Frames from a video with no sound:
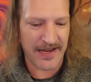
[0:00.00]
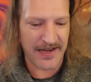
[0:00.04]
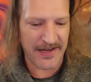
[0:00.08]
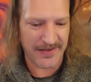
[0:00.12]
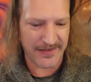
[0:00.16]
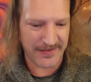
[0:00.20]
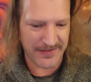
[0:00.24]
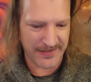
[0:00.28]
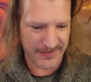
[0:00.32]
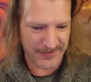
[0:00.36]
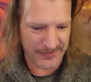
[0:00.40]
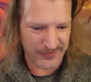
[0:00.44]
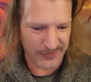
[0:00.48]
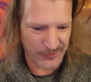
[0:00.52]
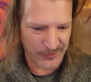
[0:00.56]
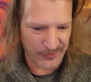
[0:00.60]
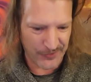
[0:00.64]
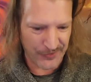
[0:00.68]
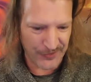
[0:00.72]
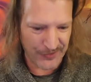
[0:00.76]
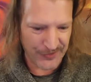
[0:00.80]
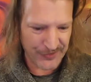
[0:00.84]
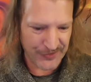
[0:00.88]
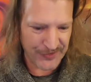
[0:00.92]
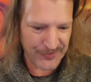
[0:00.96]
di-
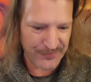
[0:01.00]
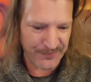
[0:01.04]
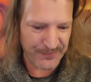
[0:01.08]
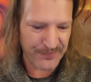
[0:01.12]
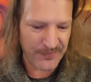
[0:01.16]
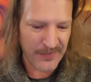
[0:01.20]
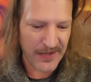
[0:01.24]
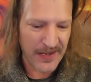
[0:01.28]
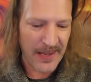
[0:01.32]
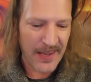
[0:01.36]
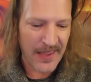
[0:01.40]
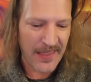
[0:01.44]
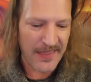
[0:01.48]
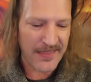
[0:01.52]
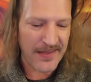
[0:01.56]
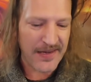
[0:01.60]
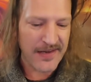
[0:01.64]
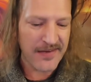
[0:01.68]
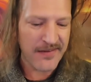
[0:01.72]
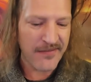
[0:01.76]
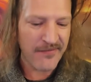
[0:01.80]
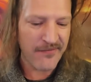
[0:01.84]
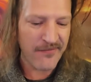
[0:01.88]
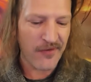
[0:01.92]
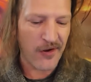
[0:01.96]
disorders.
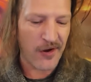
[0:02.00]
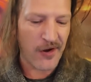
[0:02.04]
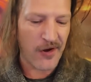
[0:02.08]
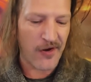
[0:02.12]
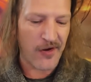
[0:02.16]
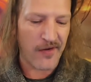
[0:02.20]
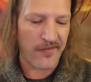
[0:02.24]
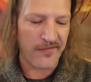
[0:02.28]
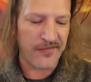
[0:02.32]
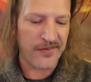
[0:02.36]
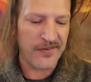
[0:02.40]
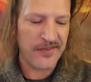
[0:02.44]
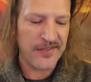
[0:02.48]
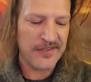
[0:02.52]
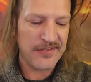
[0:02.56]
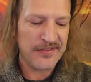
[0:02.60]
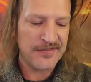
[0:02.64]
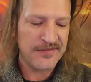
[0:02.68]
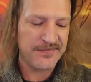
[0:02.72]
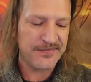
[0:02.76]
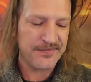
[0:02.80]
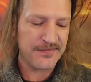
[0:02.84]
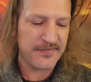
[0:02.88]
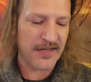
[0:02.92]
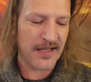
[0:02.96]
These involve
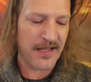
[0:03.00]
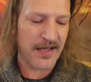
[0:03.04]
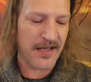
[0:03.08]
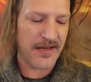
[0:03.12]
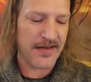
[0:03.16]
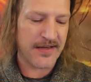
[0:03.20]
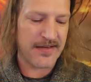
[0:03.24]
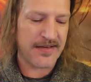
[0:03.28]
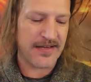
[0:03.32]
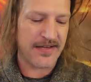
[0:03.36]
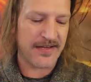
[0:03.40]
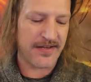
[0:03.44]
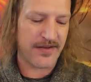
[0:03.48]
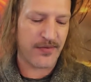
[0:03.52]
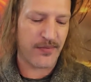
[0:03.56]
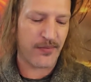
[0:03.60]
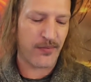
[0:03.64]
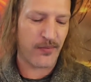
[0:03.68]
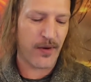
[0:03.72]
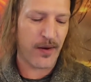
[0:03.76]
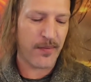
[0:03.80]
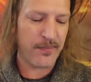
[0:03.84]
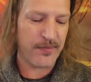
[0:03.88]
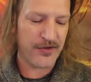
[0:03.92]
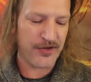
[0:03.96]

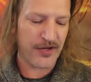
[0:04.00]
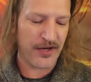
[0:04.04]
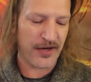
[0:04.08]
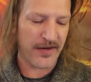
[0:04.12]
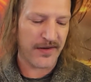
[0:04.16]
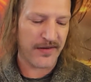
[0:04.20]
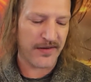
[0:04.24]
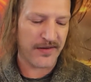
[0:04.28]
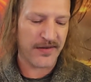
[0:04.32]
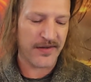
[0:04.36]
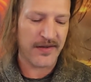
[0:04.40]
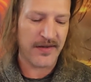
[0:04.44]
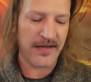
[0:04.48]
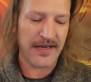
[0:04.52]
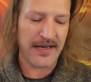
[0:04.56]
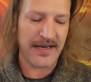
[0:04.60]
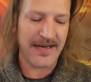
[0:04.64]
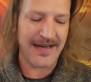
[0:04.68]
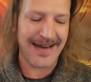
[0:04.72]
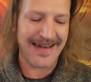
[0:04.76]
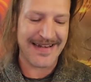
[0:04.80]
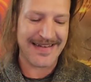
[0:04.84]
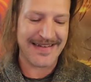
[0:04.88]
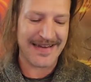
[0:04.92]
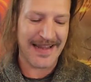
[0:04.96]
disruptions
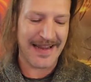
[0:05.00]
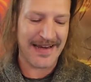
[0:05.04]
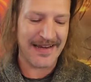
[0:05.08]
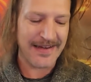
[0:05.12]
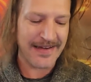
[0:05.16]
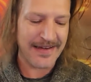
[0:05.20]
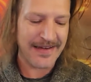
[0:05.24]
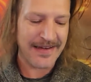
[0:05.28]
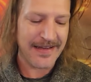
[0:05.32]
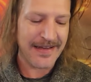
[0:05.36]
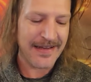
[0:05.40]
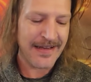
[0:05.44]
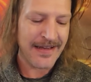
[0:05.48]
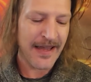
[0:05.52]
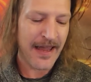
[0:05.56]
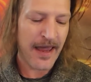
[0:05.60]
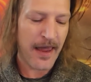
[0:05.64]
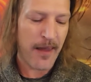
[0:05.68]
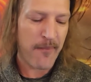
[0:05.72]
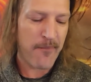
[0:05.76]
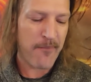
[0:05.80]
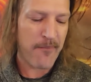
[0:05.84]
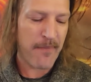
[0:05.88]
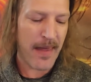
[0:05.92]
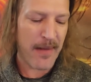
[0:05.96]
in identity,
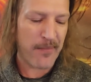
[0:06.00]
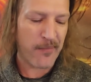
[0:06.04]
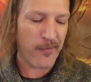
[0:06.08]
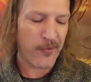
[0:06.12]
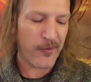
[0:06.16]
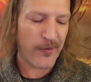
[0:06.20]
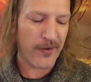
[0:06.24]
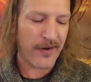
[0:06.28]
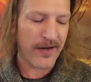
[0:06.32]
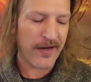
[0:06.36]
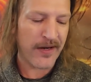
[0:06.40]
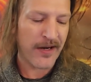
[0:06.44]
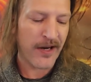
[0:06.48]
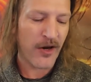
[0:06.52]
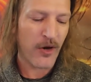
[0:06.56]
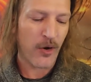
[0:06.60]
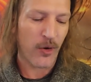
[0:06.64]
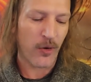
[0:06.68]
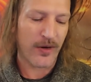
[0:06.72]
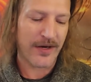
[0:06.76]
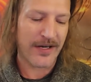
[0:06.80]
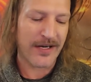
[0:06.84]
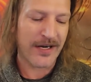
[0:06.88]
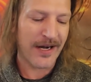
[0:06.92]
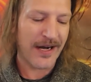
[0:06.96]
memory,
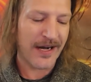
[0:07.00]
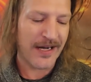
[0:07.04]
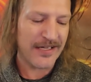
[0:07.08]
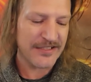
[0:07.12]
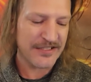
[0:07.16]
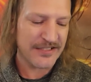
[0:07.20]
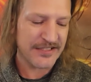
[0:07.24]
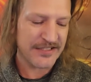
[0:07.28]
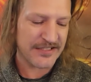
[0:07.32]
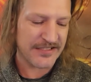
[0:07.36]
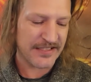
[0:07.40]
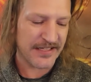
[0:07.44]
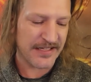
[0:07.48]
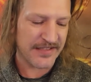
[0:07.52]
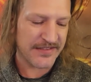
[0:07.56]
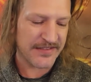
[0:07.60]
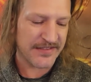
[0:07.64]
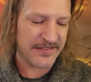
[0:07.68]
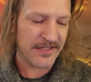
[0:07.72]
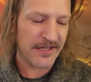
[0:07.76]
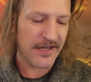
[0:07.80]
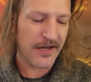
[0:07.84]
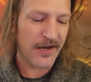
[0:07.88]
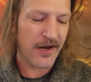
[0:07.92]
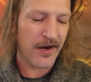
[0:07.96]
or
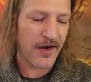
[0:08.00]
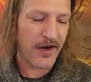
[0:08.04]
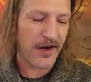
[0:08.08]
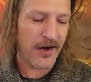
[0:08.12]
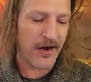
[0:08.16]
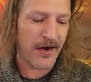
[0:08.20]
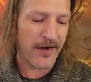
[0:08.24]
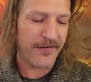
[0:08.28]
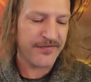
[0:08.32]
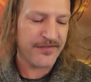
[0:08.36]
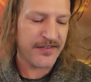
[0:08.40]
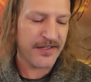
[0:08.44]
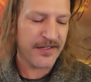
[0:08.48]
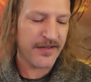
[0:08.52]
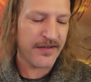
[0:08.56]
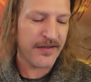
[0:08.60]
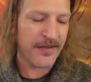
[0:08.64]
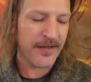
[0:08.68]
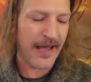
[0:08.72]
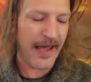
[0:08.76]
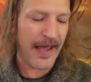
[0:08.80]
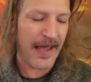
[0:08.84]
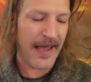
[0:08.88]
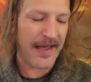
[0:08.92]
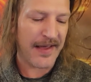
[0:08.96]
consciousness,
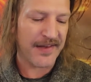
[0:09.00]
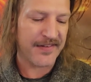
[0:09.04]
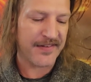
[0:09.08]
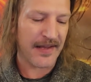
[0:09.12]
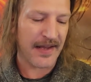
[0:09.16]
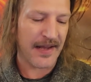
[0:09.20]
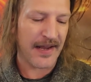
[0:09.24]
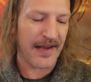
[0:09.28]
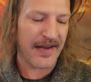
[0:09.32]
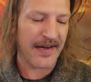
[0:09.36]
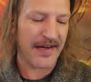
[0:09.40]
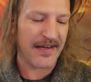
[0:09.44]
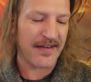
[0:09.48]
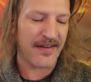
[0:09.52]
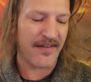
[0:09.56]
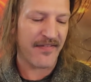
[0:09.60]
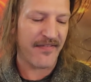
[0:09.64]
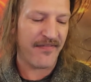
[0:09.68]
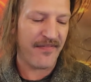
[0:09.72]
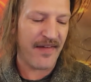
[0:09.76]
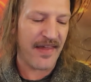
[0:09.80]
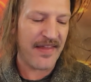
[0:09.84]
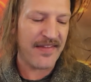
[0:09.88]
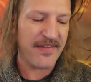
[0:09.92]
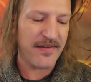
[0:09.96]
often as a
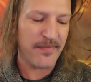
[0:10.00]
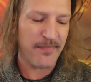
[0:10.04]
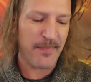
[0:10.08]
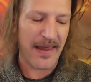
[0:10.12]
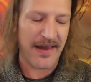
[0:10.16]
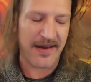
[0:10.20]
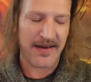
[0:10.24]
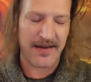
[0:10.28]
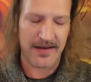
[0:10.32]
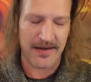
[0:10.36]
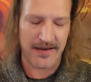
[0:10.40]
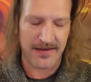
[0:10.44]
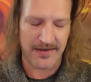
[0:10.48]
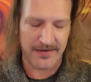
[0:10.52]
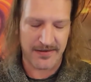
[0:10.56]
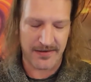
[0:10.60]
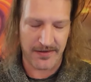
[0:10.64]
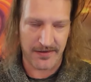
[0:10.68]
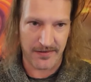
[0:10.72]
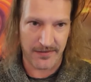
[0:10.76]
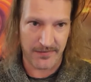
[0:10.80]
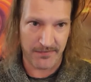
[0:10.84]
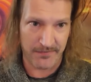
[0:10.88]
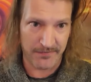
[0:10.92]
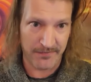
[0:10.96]
defense
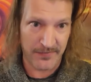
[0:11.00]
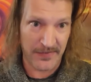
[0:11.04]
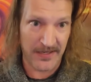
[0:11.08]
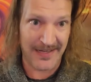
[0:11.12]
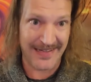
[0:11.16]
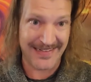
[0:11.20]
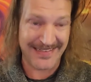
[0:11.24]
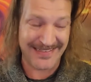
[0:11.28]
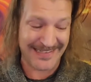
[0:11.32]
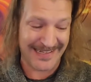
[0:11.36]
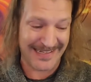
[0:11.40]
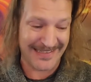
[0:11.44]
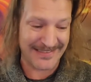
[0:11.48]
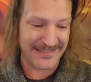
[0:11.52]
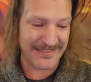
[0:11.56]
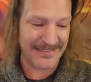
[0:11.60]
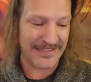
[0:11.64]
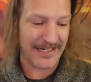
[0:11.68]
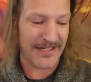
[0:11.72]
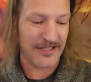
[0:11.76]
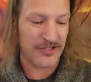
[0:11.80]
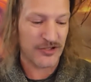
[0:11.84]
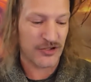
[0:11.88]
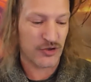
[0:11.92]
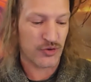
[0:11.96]
mechanism
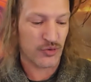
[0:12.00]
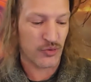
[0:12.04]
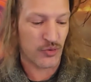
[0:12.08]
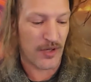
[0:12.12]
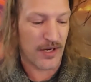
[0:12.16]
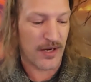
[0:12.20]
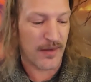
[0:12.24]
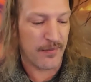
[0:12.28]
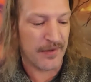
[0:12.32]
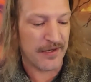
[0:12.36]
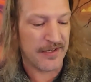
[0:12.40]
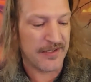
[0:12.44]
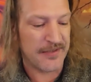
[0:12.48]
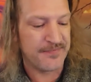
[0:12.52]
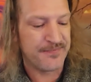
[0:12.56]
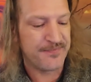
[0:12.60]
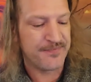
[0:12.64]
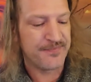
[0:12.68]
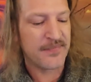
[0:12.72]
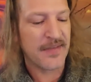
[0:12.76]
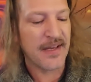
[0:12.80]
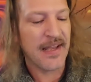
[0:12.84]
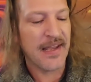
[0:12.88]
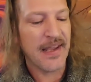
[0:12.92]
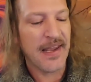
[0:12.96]
against trauma.
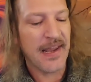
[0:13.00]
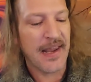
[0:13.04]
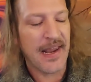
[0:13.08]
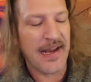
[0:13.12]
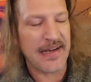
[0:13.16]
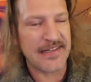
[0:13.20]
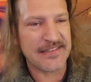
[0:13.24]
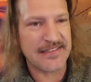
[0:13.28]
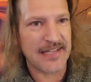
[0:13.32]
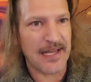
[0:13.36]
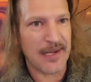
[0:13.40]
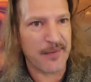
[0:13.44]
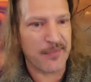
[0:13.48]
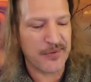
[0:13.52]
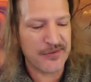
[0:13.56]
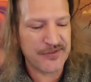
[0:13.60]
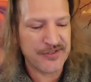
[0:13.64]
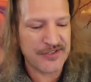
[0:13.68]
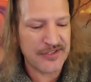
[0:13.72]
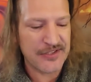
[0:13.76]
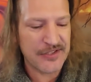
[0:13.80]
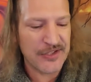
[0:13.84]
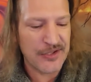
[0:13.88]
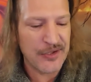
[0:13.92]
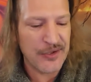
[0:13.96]

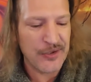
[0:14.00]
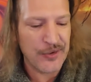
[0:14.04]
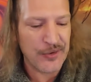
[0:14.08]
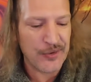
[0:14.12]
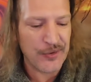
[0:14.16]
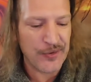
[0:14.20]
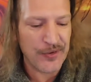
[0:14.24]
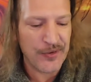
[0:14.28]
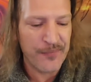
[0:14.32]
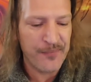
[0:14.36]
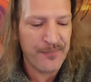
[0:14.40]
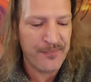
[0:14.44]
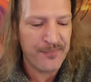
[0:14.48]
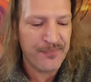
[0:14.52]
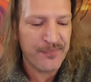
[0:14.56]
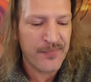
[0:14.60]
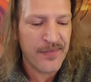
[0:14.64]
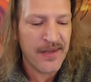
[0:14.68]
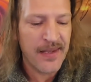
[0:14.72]
Examples include